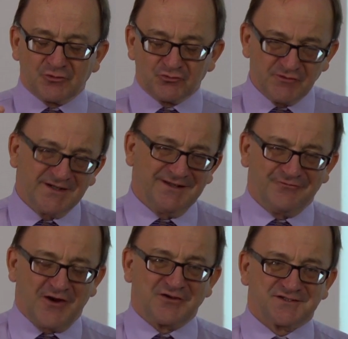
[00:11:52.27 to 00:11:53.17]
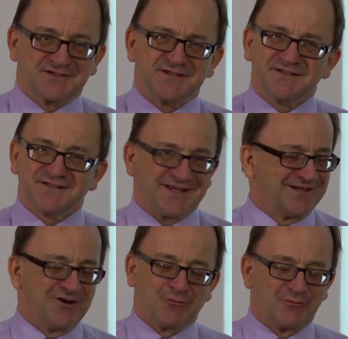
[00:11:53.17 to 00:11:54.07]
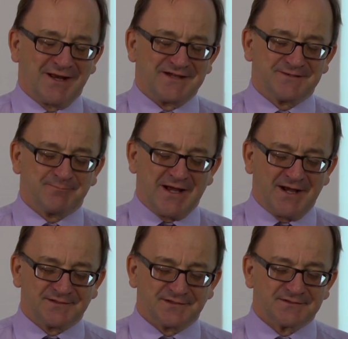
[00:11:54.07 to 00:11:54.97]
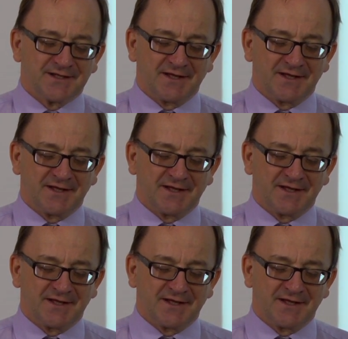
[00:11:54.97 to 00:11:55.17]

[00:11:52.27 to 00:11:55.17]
really focuses in on related parties,